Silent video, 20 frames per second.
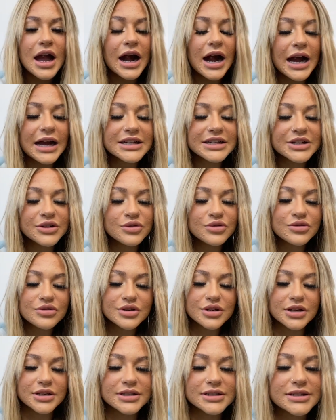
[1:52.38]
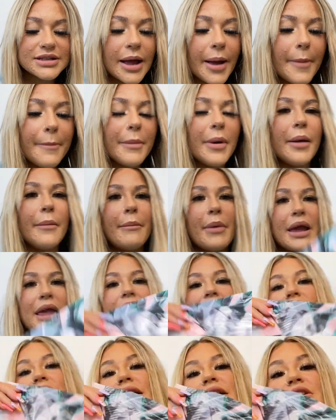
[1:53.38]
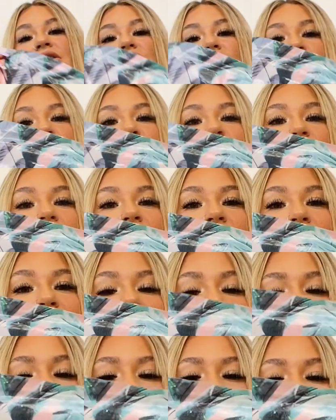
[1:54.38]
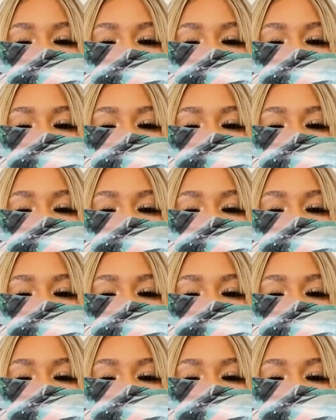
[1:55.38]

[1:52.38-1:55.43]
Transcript: I did order some bikinis from Shein, and look